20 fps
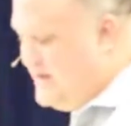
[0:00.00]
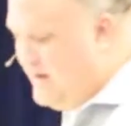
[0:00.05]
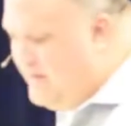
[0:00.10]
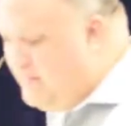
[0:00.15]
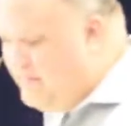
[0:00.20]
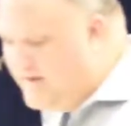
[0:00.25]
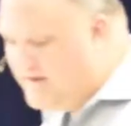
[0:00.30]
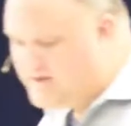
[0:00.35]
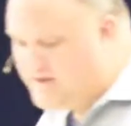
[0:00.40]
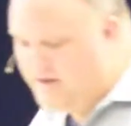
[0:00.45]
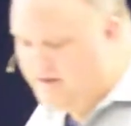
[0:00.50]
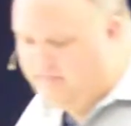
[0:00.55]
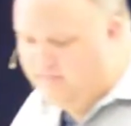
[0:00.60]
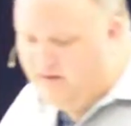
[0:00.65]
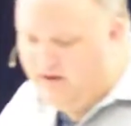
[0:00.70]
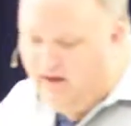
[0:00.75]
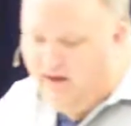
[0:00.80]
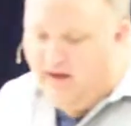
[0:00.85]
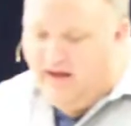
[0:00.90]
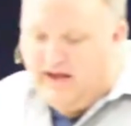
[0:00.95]
up, messed up.
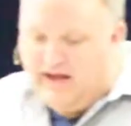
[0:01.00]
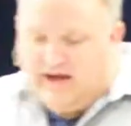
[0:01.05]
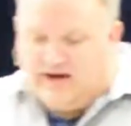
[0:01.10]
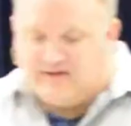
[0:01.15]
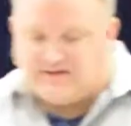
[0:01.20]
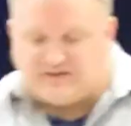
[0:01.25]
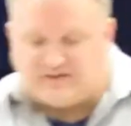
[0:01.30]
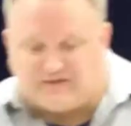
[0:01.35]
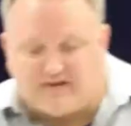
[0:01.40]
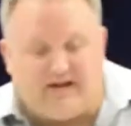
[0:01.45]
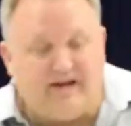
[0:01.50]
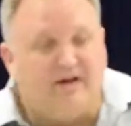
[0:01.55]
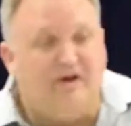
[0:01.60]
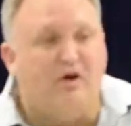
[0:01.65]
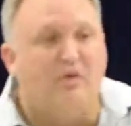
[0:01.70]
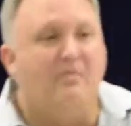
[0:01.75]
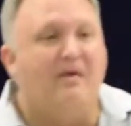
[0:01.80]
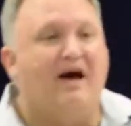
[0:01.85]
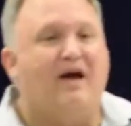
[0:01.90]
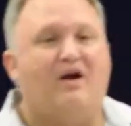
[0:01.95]
Here's the thing
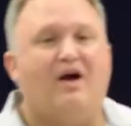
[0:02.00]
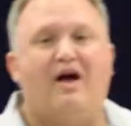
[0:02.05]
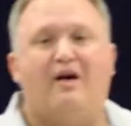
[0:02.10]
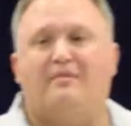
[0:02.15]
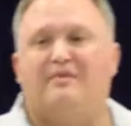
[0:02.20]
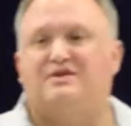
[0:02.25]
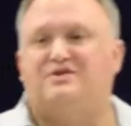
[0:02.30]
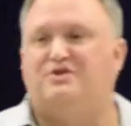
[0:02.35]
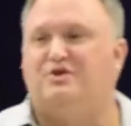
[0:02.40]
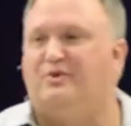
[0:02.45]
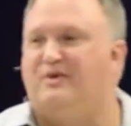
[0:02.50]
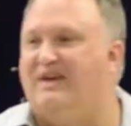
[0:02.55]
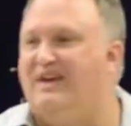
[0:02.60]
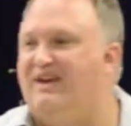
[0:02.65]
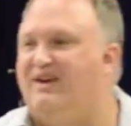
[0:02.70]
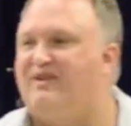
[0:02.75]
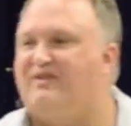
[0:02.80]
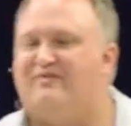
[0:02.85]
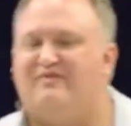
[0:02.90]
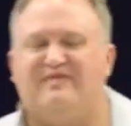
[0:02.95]
no matter how much you
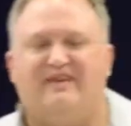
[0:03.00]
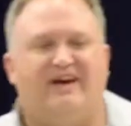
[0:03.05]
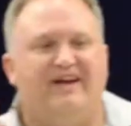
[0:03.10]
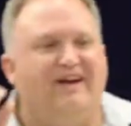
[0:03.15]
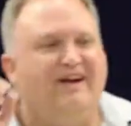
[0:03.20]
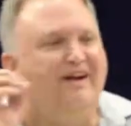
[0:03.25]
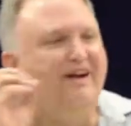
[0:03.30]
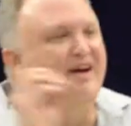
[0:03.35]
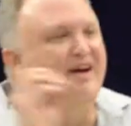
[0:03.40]
give in an